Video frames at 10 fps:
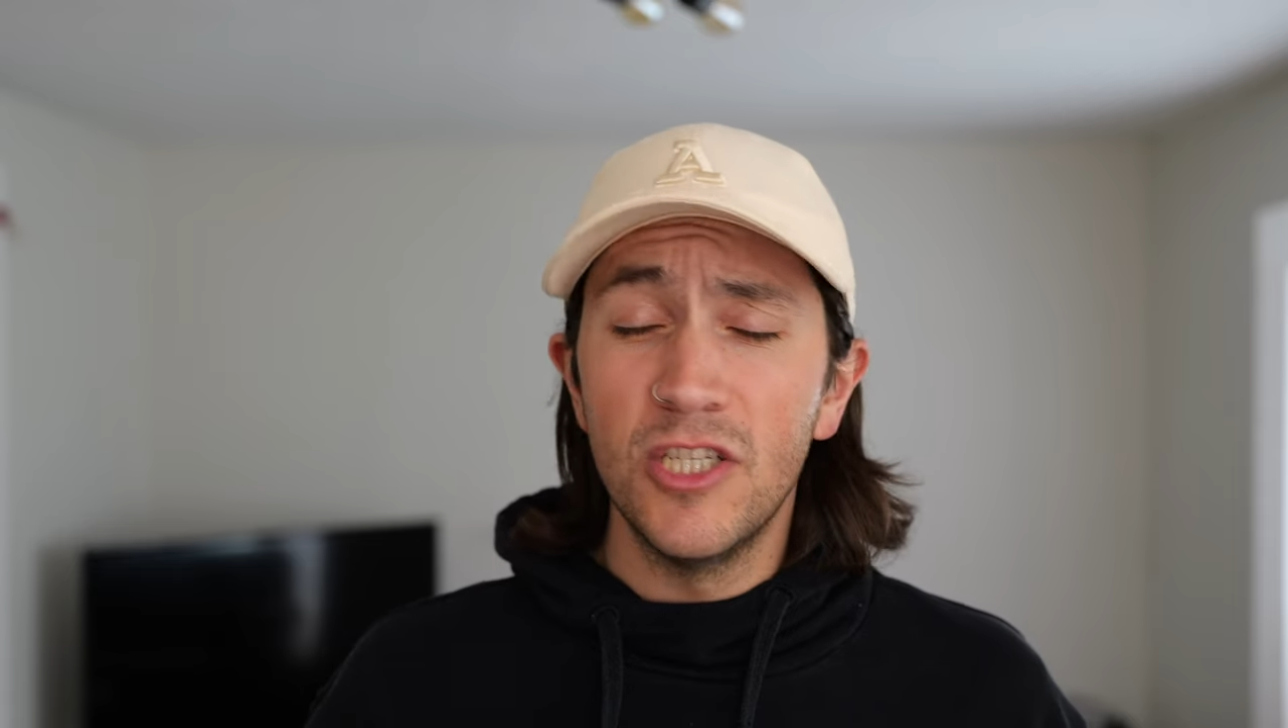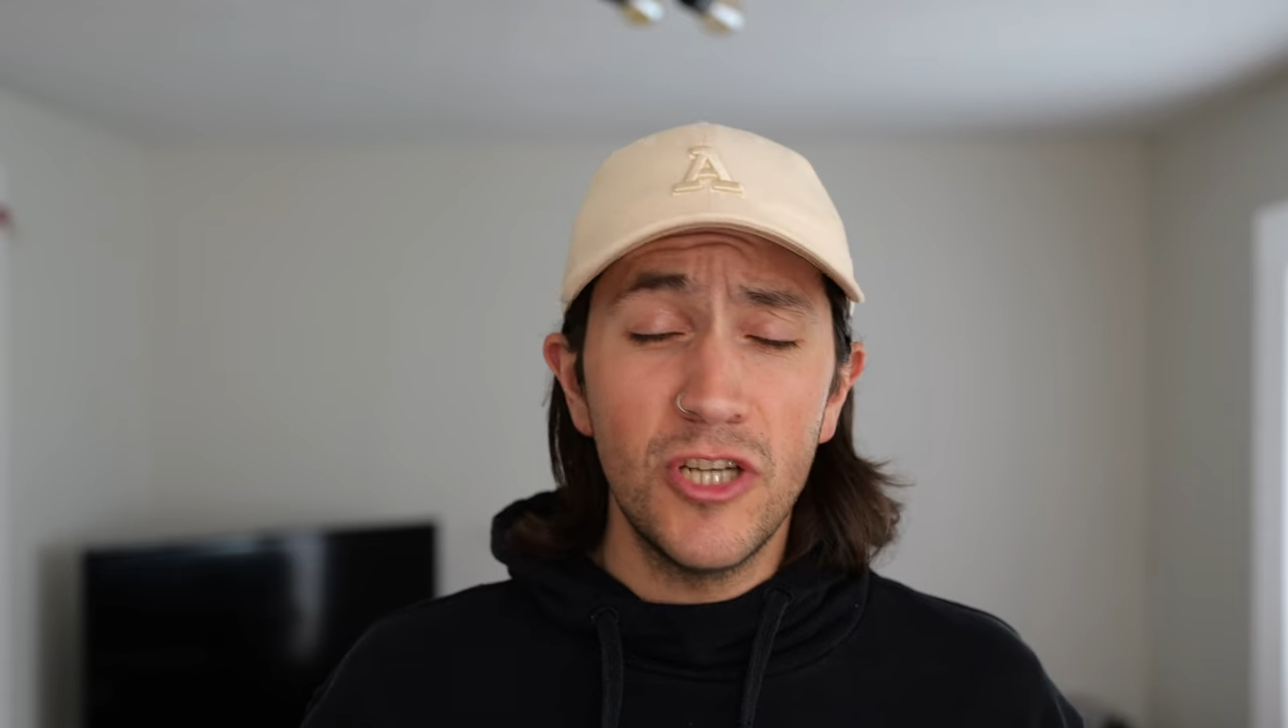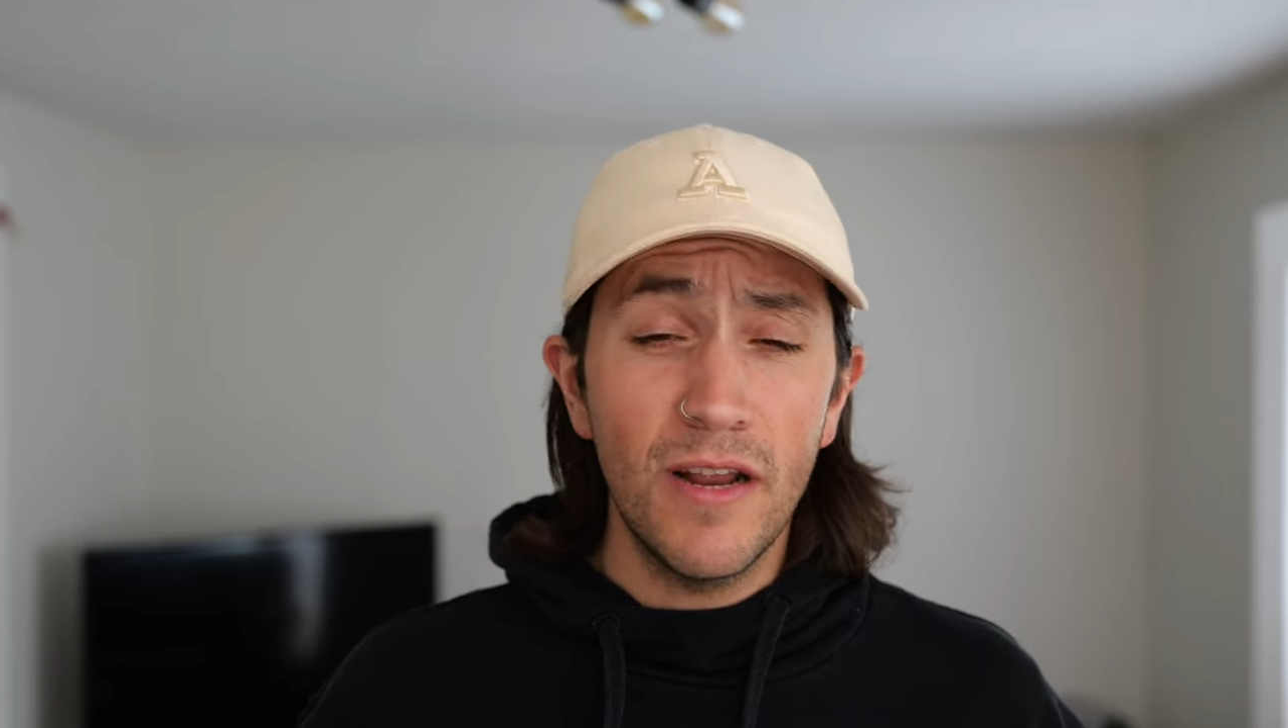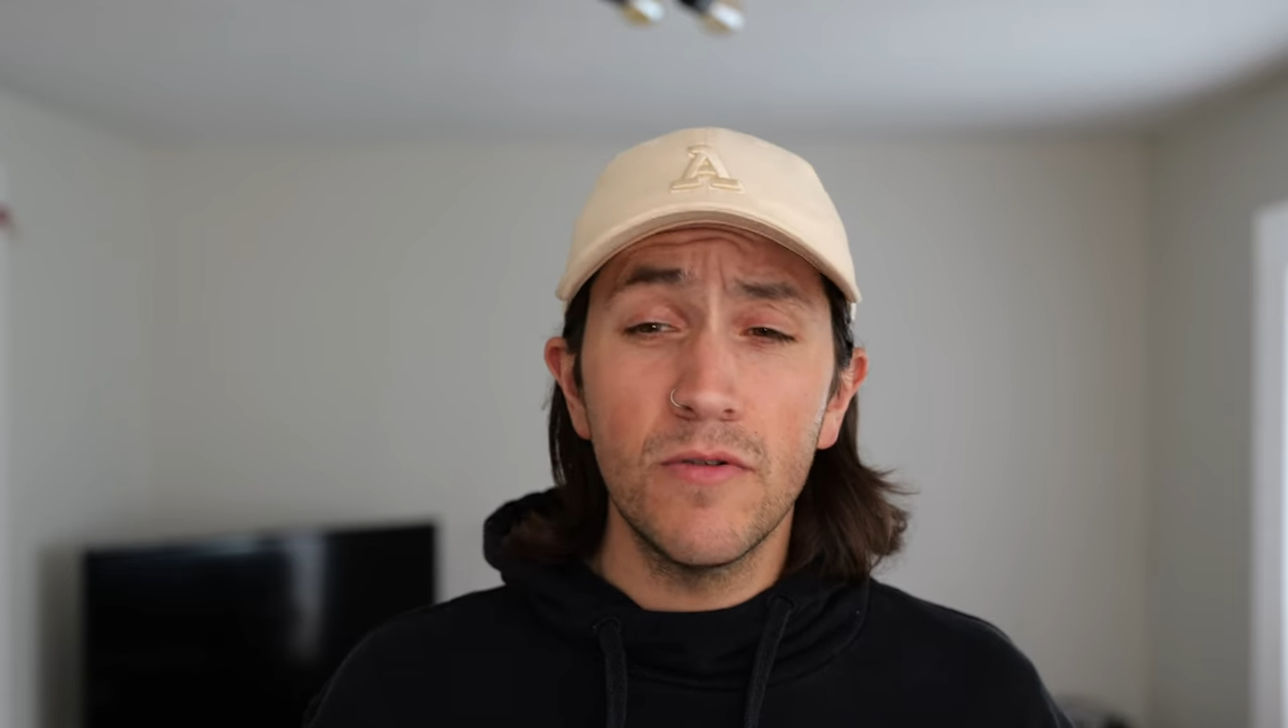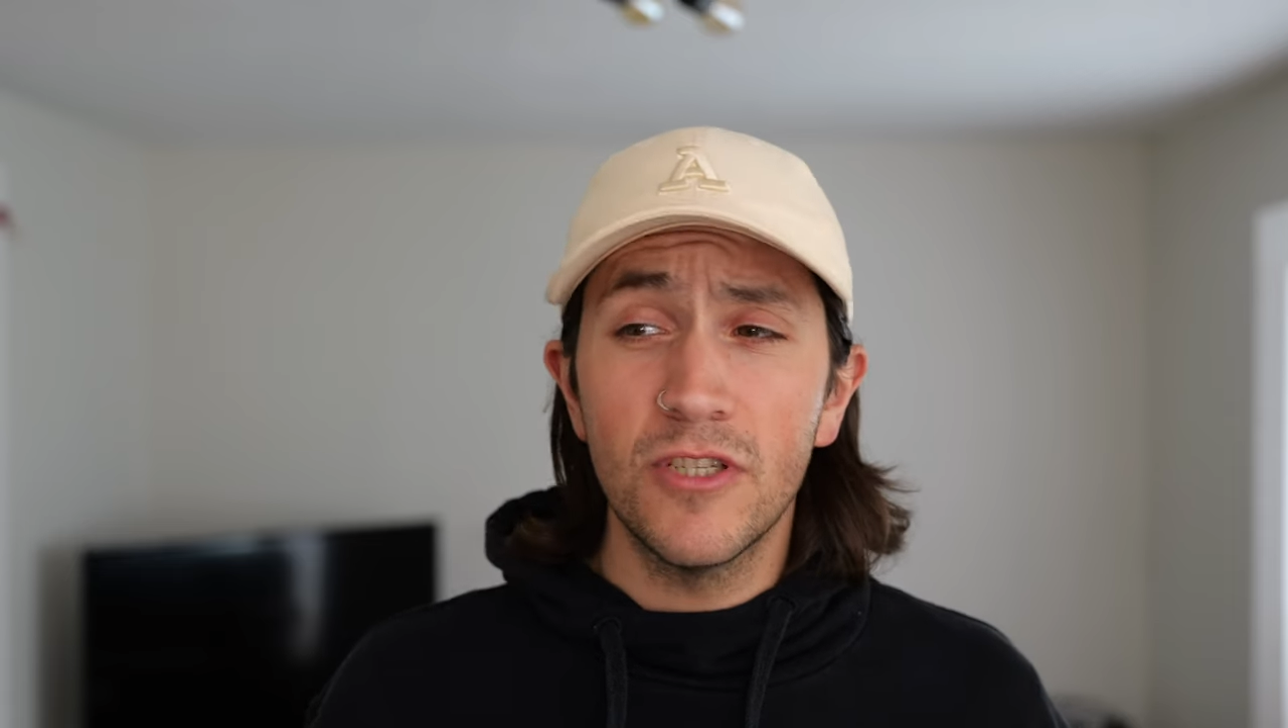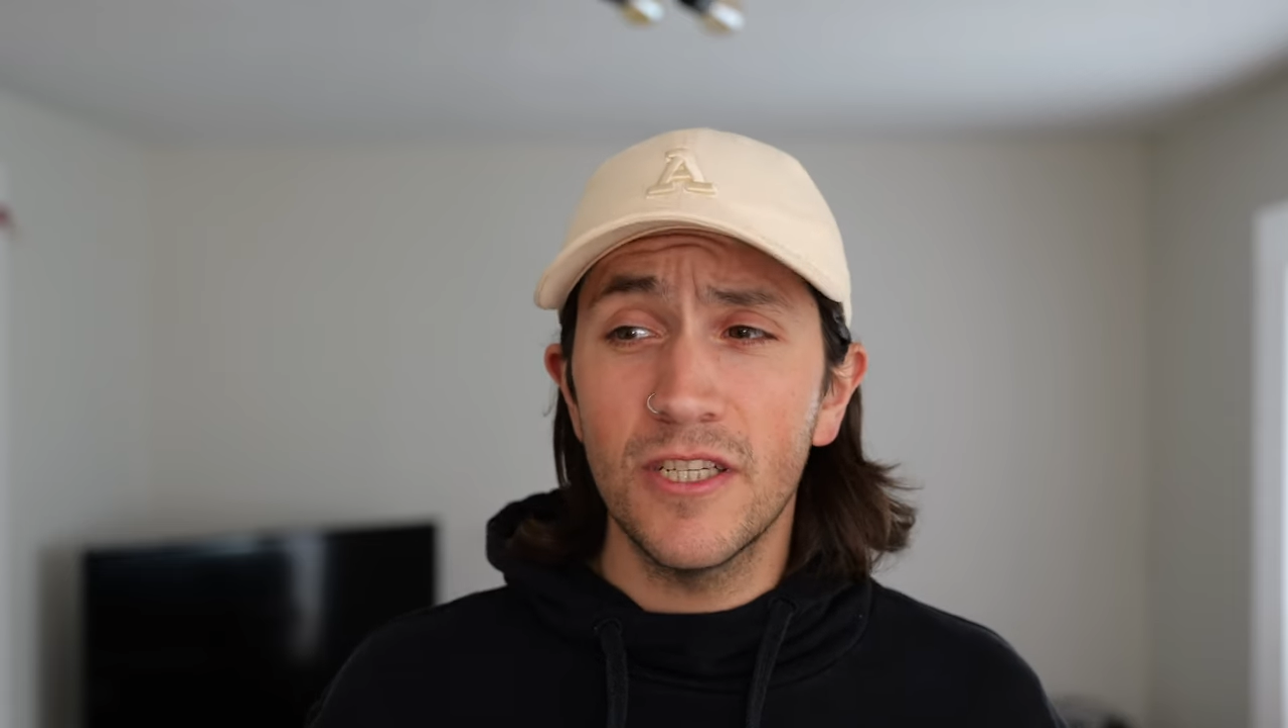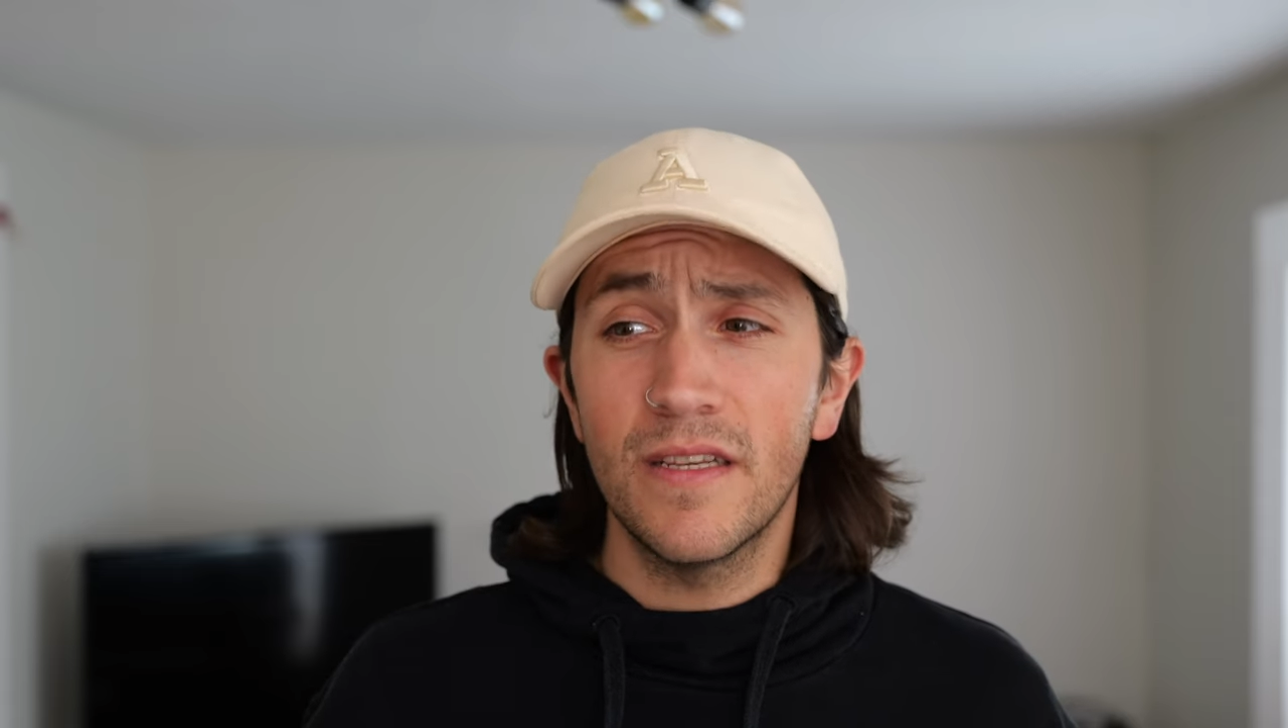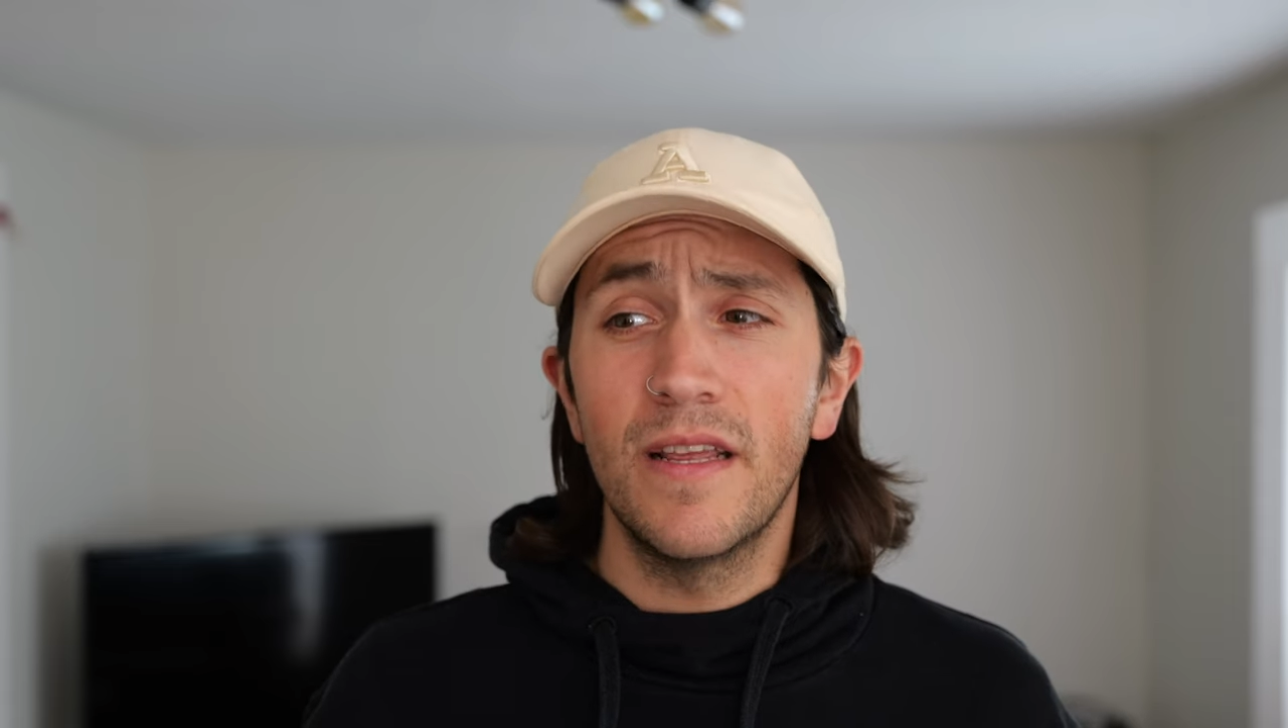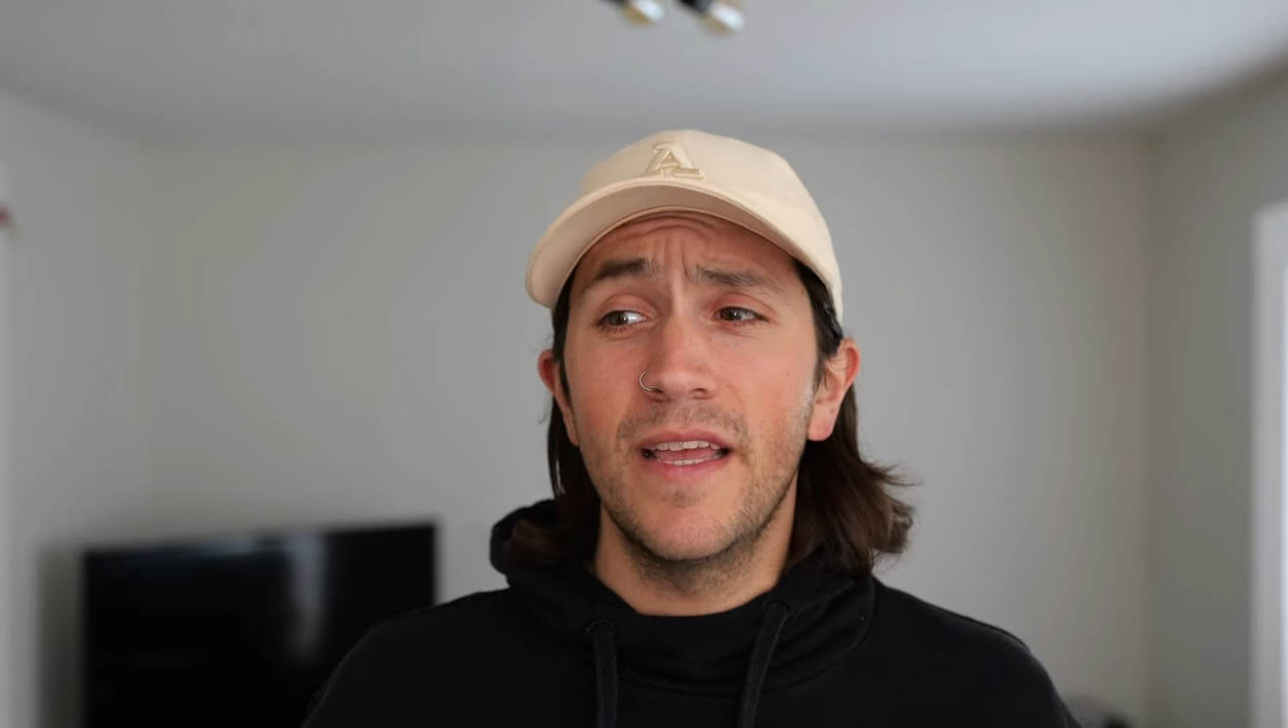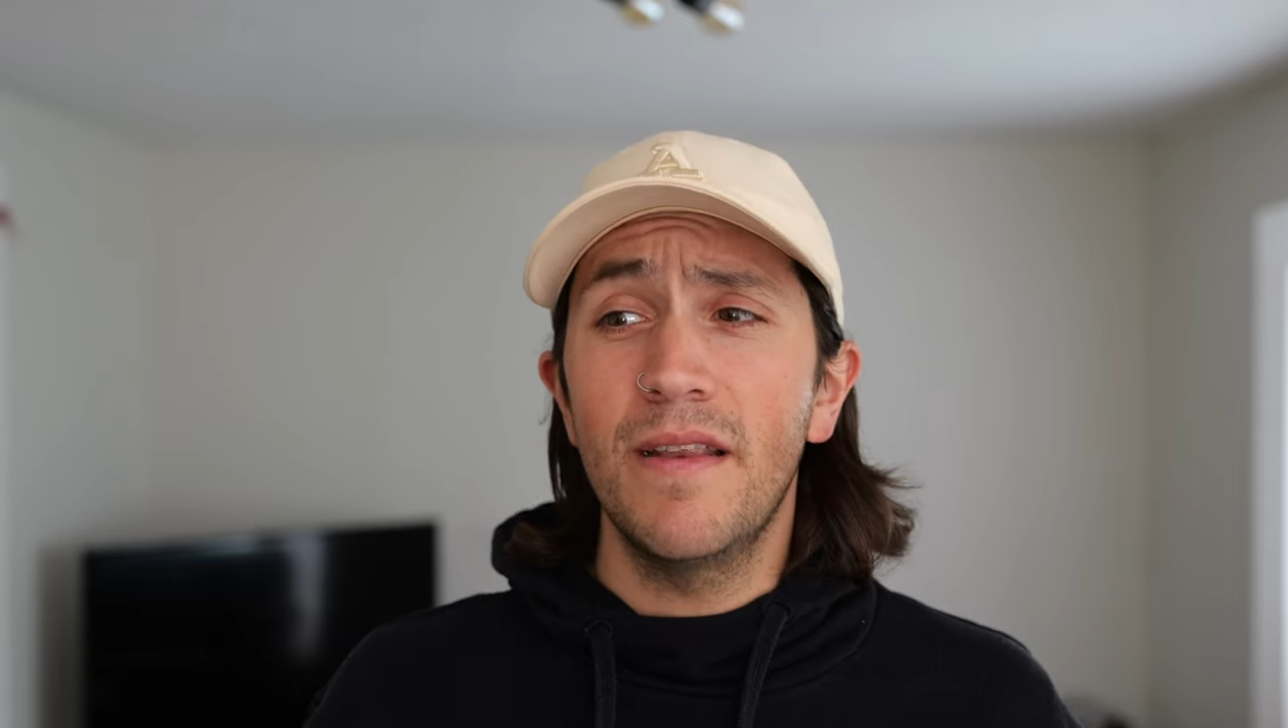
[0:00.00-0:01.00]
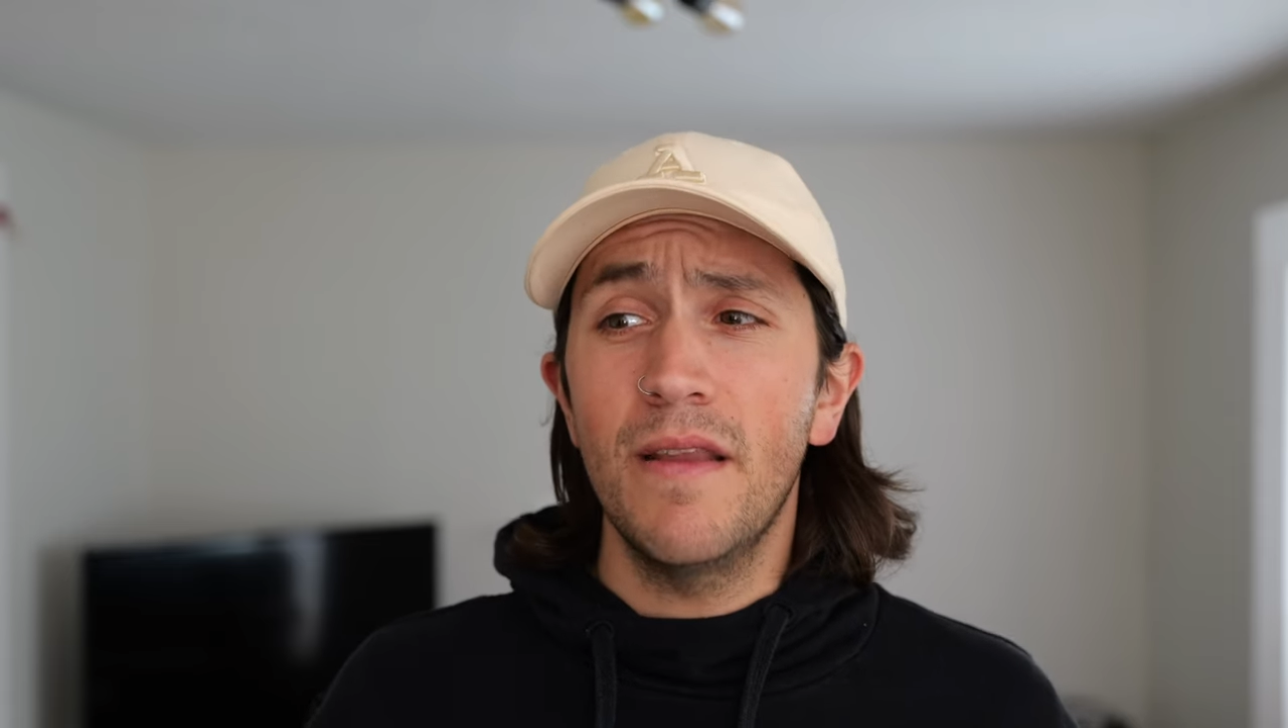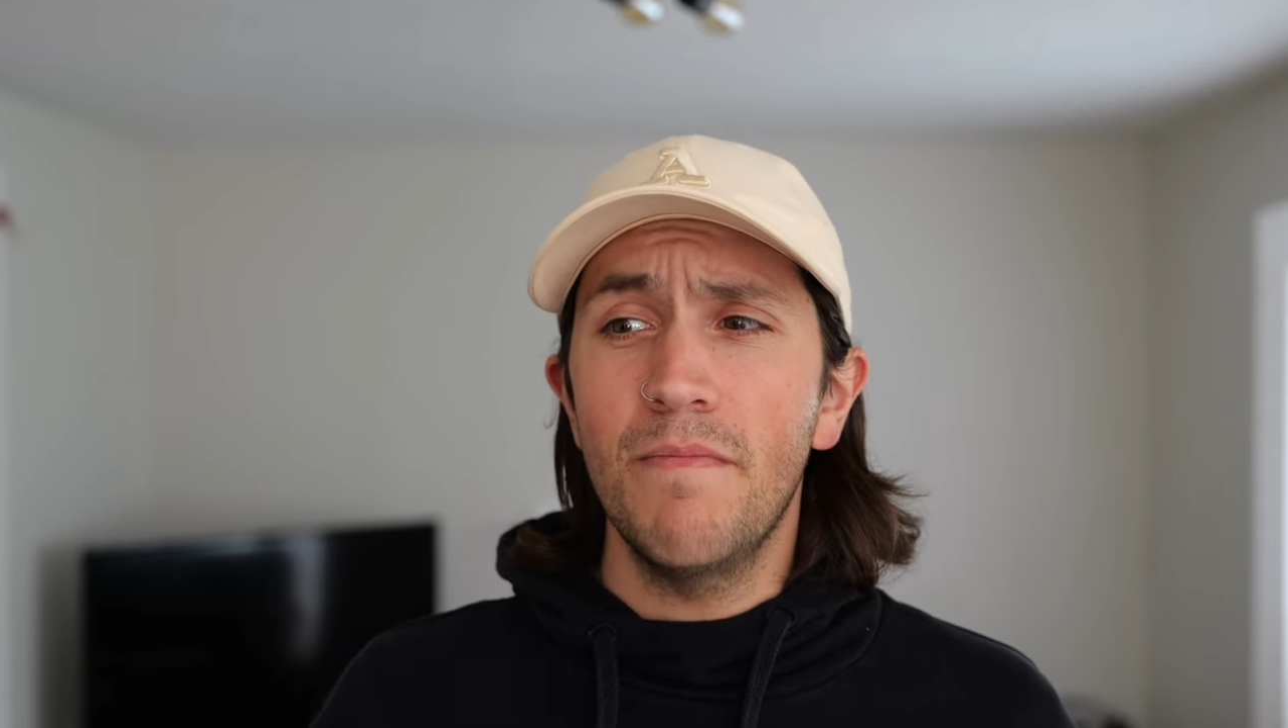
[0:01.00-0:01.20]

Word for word: in general, just it,